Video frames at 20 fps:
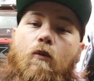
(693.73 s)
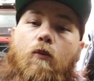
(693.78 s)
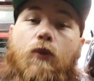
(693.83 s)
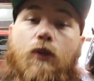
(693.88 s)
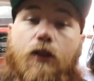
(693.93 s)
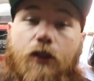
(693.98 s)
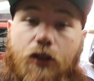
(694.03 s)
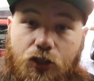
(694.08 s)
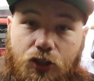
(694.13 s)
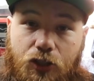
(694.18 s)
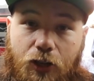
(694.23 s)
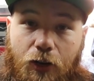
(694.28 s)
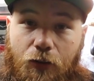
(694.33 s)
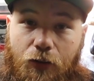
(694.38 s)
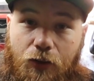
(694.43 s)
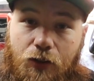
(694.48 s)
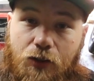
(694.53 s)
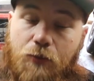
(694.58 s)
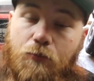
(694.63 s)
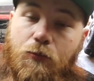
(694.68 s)
Please share
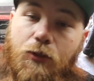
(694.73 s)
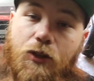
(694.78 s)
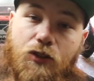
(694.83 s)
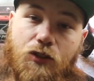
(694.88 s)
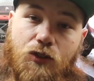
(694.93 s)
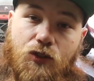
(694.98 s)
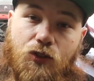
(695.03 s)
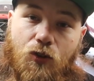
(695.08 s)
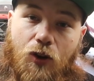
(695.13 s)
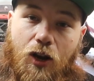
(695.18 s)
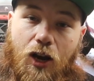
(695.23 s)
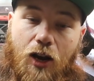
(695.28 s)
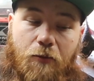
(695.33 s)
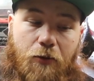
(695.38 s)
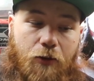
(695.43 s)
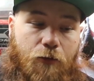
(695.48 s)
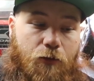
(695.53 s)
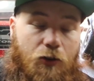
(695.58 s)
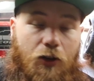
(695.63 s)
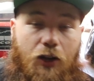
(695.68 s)
this, please subscribe.
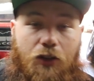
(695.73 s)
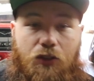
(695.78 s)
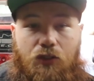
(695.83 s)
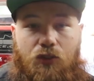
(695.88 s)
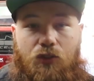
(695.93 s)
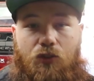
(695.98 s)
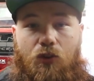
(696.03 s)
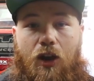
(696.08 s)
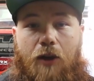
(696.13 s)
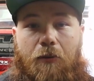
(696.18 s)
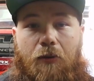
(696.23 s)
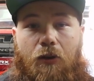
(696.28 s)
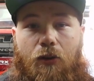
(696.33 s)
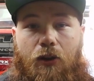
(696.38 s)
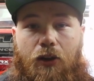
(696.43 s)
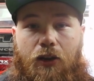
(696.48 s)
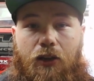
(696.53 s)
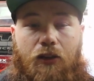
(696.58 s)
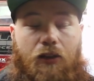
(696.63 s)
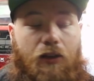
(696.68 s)
If you're not subscribed
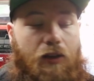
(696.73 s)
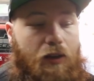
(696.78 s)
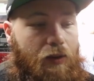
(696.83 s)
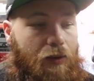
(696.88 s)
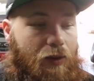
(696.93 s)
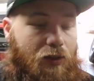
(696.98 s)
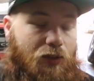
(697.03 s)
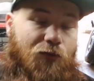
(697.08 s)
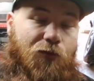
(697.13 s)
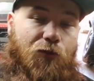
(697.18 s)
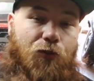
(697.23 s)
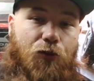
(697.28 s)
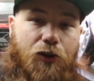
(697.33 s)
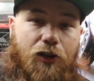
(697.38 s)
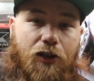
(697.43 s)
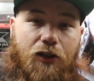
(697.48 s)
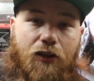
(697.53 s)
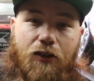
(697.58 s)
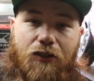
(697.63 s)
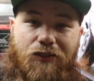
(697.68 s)
already, it's
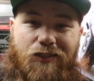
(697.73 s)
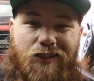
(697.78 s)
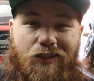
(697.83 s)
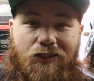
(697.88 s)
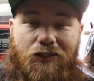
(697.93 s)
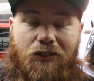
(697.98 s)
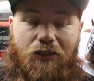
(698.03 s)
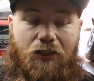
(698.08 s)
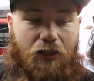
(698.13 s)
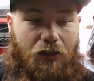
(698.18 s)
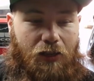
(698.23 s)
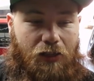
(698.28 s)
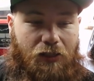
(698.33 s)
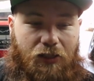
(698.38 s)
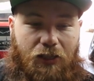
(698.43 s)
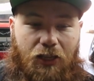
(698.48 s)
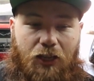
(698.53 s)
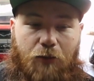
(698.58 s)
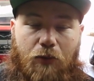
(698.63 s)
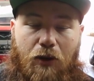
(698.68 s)
free, it's easy, you get
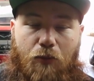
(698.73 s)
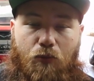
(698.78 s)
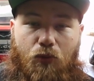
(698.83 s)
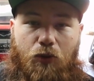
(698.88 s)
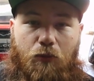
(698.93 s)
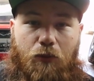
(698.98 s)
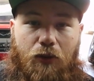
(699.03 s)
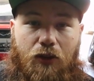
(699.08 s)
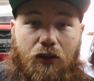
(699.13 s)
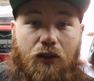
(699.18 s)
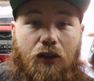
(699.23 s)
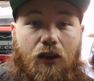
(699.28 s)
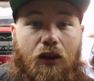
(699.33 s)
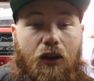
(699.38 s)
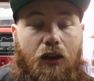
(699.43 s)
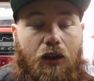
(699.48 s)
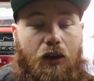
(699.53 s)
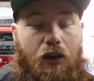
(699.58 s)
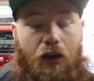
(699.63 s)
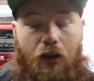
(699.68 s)
to keep up with me,
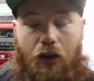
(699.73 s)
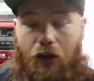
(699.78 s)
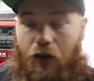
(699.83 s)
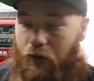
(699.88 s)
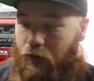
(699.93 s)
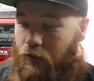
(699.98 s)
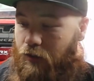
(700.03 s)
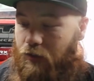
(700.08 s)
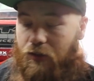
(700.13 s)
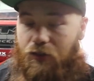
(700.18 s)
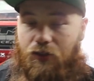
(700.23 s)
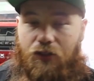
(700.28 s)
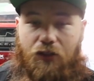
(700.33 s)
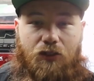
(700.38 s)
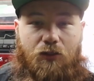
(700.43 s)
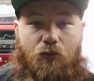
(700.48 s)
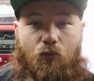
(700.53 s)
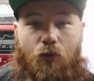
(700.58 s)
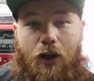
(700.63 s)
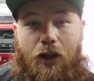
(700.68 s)
you get to see
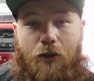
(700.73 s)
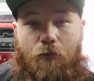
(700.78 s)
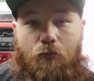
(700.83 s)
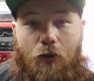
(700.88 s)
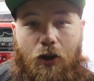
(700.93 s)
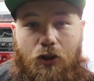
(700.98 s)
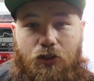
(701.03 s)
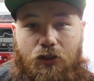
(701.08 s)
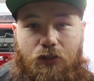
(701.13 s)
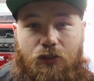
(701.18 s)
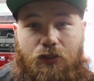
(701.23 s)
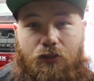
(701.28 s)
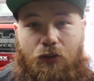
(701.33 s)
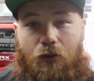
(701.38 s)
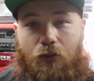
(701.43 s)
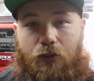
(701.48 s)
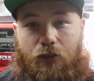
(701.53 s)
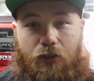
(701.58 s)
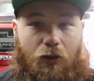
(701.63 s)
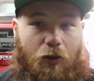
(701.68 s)
some rad projects
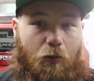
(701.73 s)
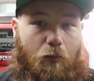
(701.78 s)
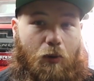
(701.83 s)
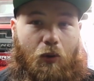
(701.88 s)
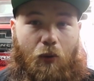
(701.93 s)
go. You know my